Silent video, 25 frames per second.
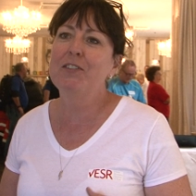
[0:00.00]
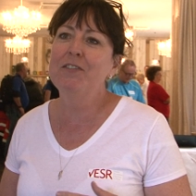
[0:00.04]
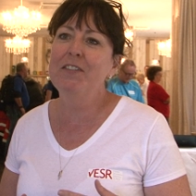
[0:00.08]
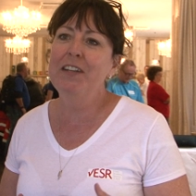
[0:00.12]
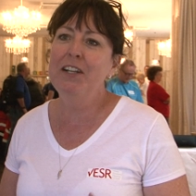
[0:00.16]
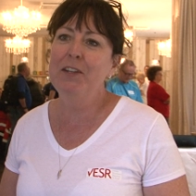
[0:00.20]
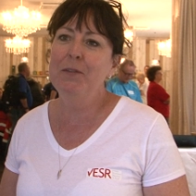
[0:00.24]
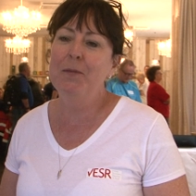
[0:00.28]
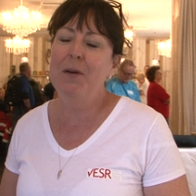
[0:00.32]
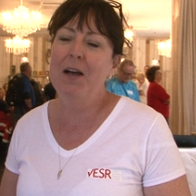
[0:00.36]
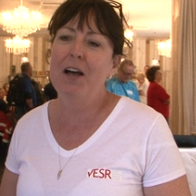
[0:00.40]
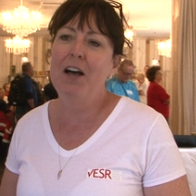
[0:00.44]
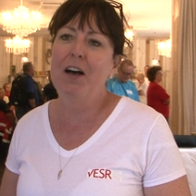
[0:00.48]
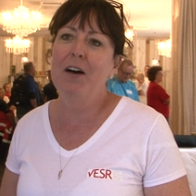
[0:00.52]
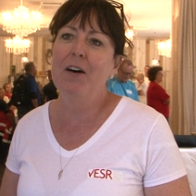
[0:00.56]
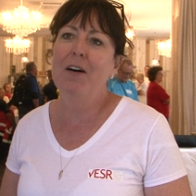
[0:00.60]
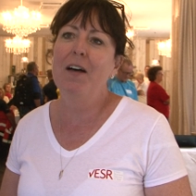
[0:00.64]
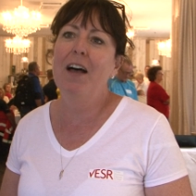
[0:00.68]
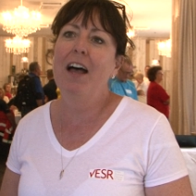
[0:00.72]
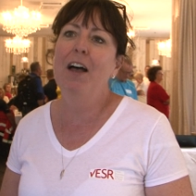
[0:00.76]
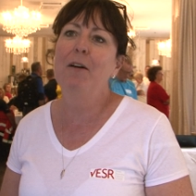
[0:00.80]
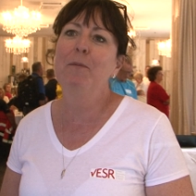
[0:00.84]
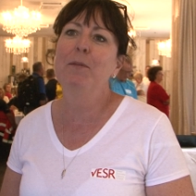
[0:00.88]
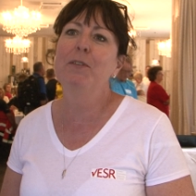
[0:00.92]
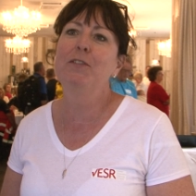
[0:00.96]
really well
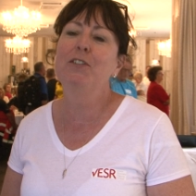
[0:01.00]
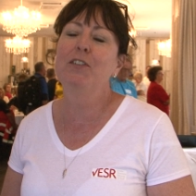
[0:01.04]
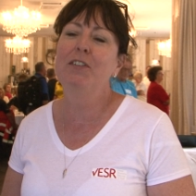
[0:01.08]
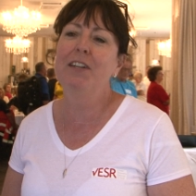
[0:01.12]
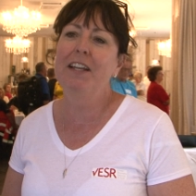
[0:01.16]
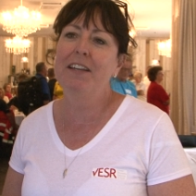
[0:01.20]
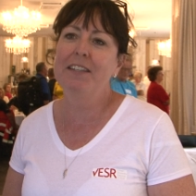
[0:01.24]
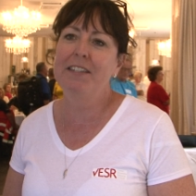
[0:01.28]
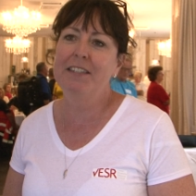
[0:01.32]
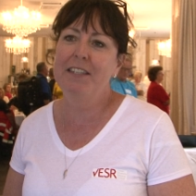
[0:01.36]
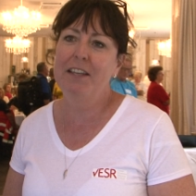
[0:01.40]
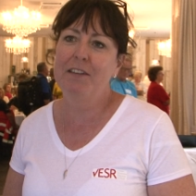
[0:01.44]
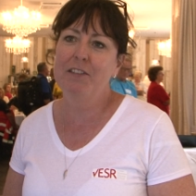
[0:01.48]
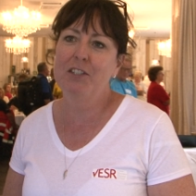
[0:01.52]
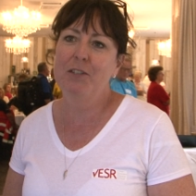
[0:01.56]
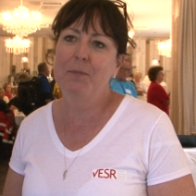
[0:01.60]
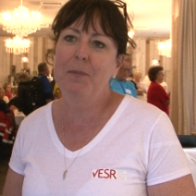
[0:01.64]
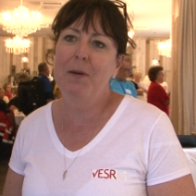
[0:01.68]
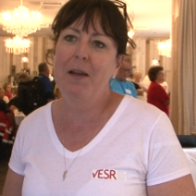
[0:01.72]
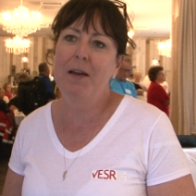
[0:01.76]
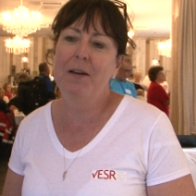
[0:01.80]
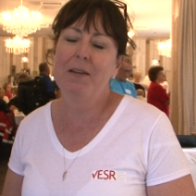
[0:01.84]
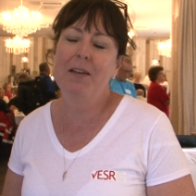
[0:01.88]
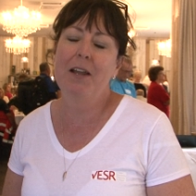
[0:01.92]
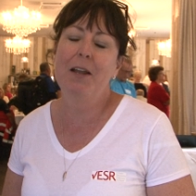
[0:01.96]
and we've done ourselves
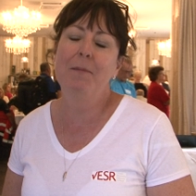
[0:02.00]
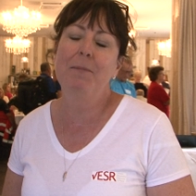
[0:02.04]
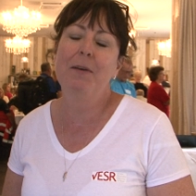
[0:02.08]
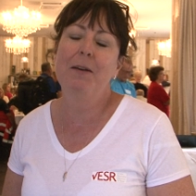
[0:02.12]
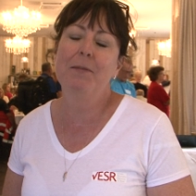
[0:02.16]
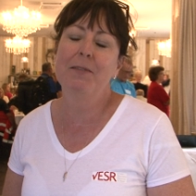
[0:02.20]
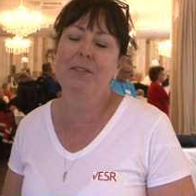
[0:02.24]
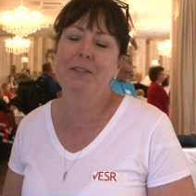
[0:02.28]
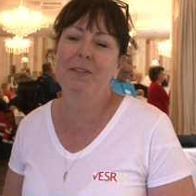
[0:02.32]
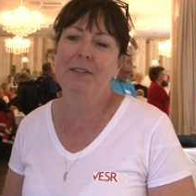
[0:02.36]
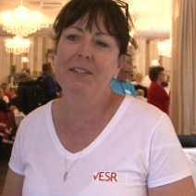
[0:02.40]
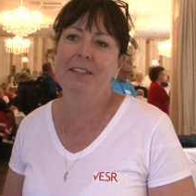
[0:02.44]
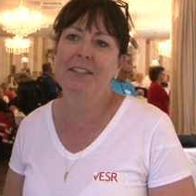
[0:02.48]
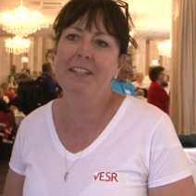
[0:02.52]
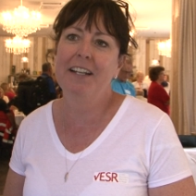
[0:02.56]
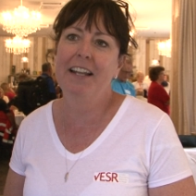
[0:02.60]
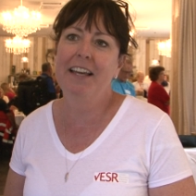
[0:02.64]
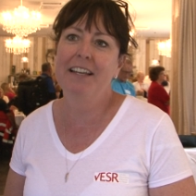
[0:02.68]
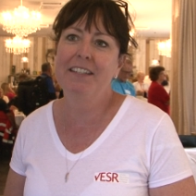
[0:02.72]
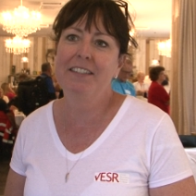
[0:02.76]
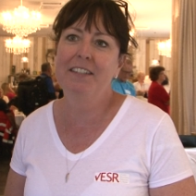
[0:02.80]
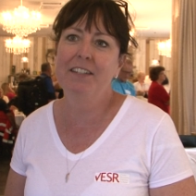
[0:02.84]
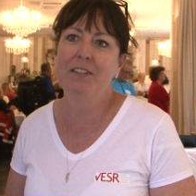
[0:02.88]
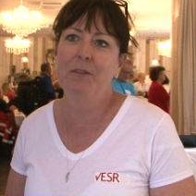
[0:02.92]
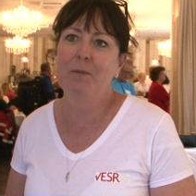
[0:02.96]
proud. I'm absolutely
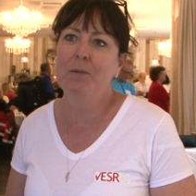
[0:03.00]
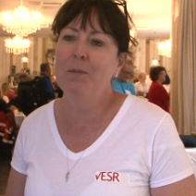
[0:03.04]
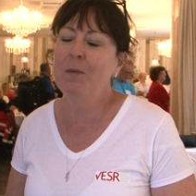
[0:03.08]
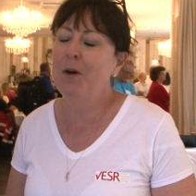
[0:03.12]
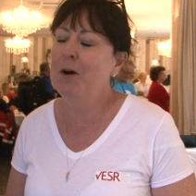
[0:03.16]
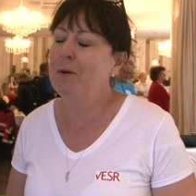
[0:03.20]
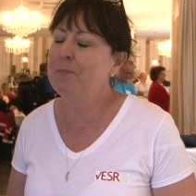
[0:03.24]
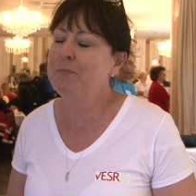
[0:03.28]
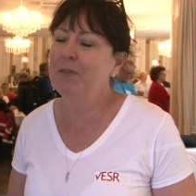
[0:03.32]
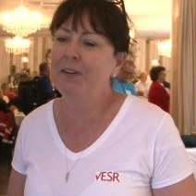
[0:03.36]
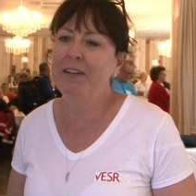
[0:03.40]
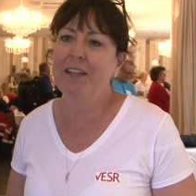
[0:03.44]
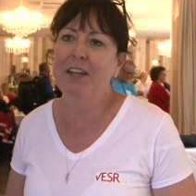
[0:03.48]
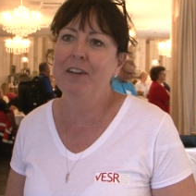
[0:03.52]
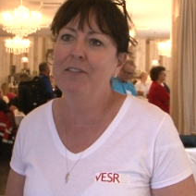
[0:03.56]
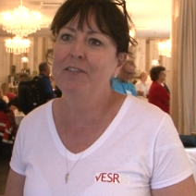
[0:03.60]
delighted. What a brilliant